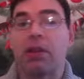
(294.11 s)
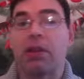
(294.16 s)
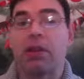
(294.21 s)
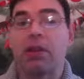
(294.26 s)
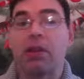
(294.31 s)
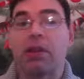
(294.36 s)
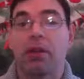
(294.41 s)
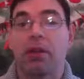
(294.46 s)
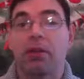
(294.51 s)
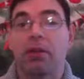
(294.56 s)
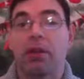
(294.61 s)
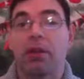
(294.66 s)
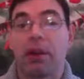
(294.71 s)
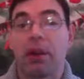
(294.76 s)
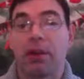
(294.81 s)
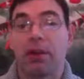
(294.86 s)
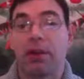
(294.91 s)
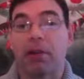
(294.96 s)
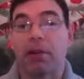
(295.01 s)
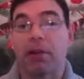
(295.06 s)
the
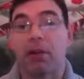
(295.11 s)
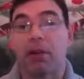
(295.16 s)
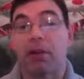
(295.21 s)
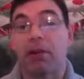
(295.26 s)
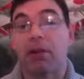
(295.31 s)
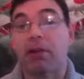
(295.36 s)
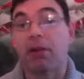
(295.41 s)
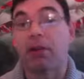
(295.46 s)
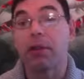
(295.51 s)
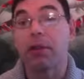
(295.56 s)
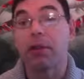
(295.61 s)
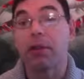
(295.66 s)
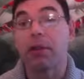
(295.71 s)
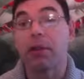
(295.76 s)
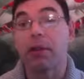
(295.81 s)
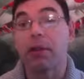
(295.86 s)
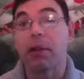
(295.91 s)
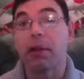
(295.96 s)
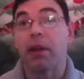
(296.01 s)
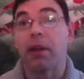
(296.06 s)
practitioner should
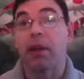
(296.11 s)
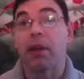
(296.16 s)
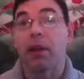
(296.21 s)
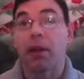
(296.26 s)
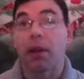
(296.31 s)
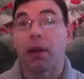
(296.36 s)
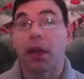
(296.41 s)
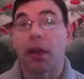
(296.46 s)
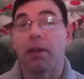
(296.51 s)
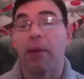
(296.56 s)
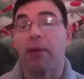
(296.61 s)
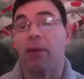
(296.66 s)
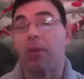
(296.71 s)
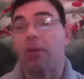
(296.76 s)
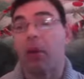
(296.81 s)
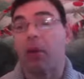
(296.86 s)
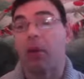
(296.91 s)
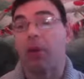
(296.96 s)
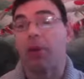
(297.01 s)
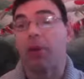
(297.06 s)
think Lyme or
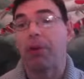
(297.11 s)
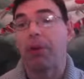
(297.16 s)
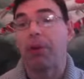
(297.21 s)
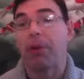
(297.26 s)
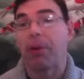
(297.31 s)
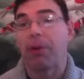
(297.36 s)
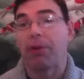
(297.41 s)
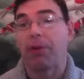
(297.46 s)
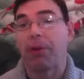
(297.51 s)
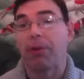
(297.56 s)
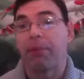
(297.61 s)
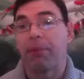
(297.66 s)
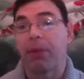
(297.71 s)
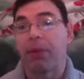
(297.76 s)
mold in the first place.